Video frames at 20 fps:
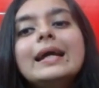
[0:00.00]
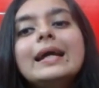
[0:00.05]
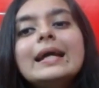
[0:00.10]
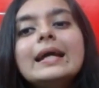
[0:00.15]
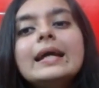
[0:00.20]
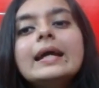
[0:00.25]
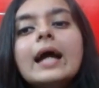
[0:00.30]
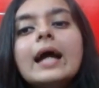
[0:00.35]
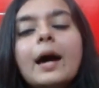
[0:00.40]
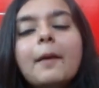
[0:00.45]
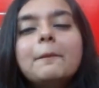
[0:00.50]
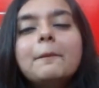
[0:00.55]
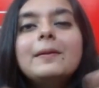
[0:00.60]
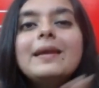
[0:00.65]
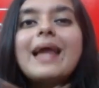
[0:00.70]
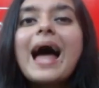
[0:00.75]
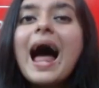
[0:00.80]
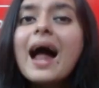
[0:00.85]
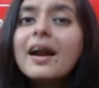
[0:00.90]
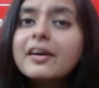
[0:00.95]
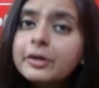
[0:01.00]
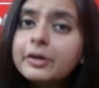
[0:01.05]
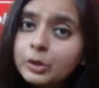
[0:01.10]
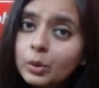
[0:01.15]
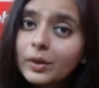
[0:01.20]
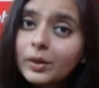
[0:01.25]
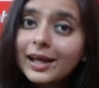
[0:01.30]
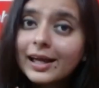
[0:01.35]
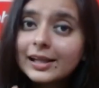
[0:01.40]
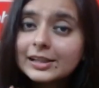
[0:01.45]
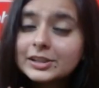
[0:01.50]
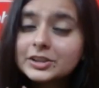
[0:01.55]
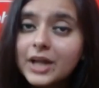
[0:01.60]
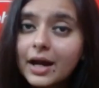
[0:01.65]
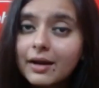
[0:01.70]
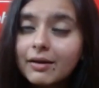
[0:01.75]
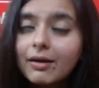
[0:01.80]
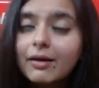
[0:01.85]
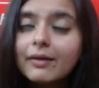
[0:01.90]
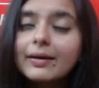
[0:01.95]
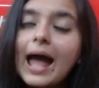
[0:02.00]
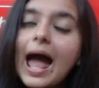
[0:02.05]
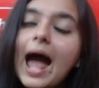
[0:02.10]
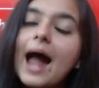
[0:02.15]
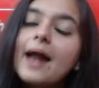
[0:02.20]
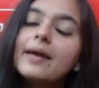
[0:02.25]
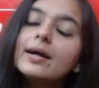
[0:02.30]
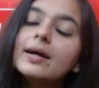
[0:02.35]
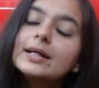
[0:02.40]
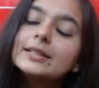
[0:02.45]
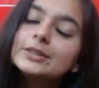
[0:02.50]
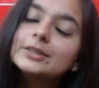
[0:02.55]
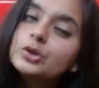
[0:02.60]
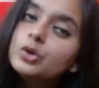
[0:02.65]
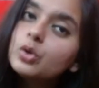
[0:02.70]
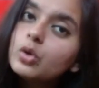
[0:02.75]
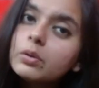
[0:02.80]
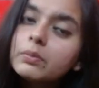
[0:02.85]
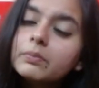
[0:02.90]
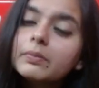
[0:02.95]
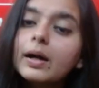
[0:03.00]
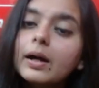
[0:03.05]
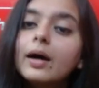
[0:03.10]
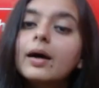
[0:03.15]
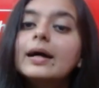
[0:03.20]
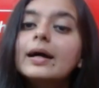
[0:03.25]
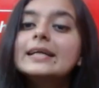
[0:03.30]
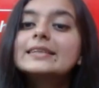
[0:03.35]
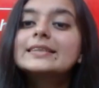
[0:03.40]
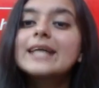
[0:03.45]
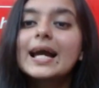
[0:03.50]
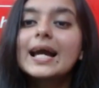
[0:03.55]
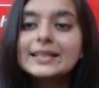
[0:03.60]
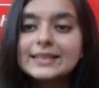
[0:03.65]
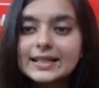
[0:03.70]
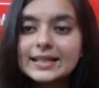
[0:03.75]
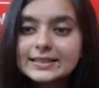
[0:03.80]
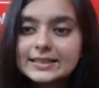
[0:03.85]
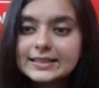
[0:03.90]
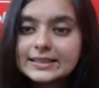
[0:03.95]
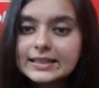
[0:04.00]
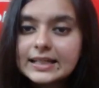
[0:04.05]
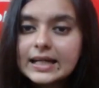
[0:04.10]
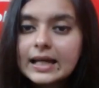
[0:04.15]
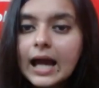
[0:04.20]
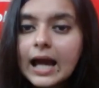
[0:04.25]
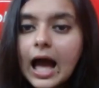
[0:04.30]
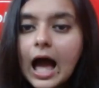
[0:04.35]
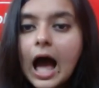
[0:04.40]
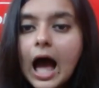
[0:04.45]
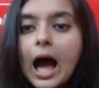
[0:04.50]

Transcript: he planned to kill Gerrard and assume his identity,